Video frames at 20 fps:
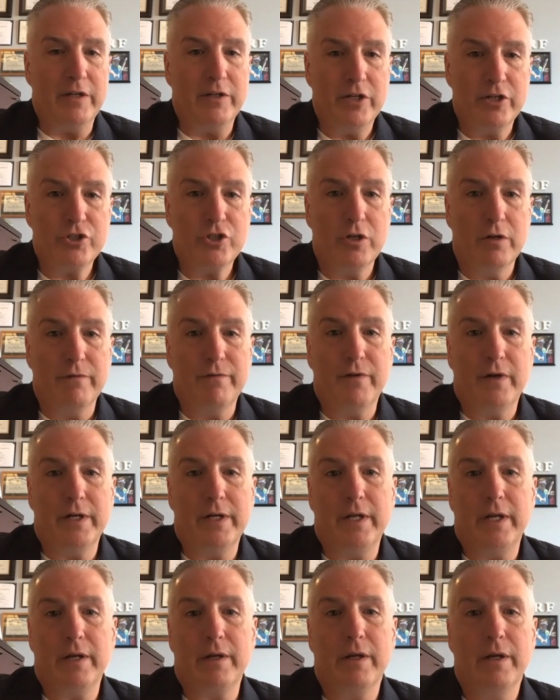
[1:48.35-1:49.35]
additional
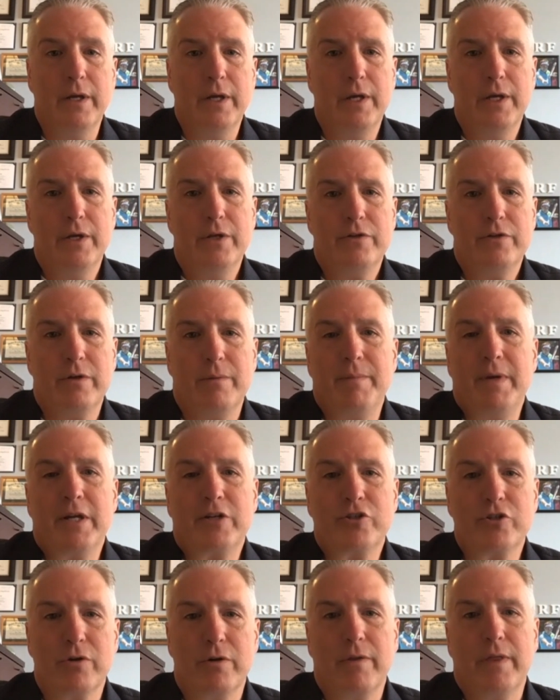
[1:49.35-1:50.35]
funding to
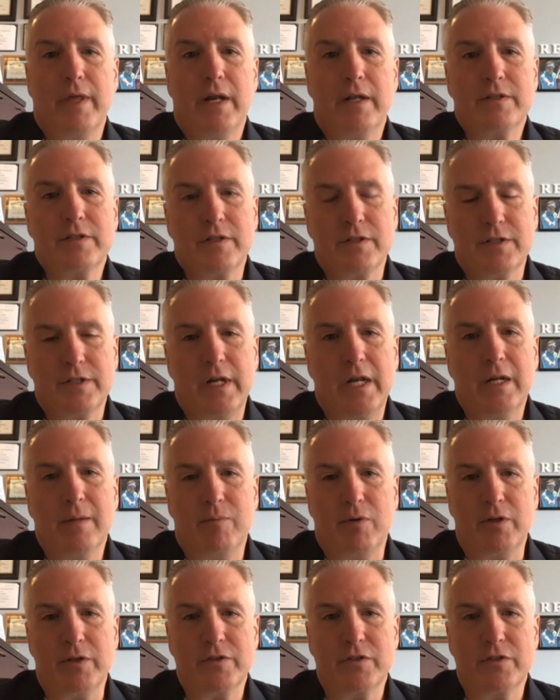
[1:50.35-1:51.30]
make sure that it's sustainable.